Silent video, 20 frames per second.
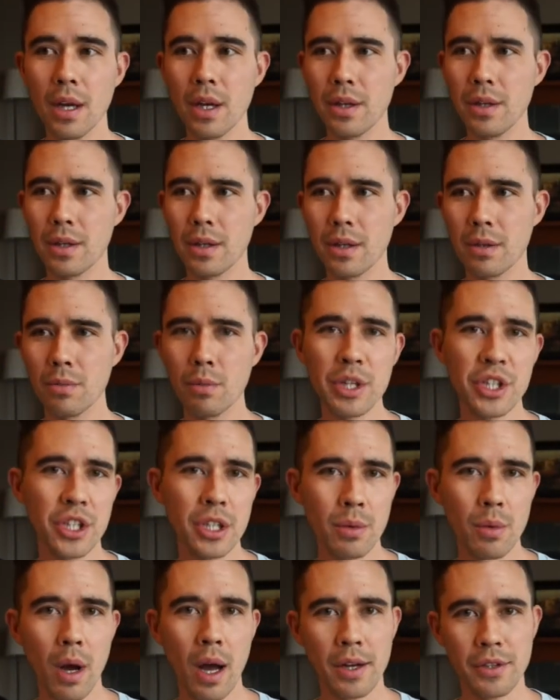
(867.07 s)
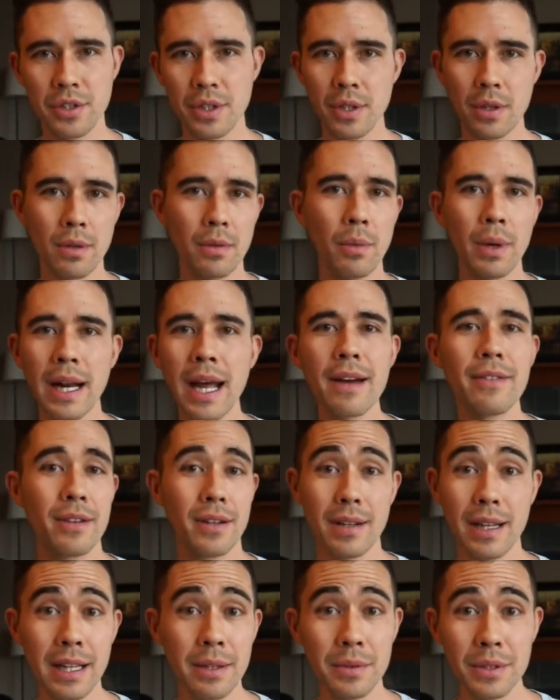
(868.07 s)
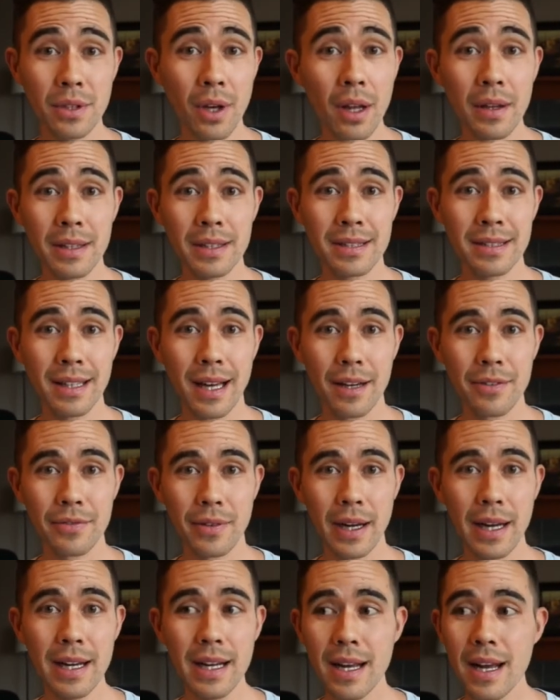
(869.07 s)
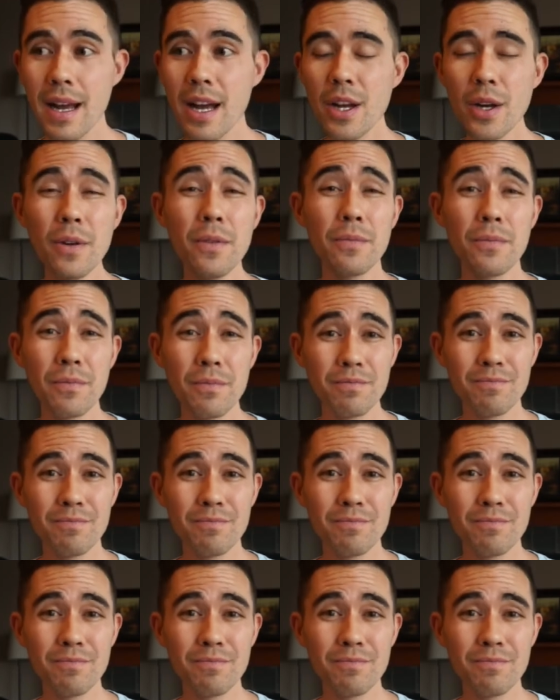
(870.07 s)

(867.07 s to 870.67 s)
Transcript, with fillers: you're wishy-washy, you're whatever. It was all this stuff, right? You know,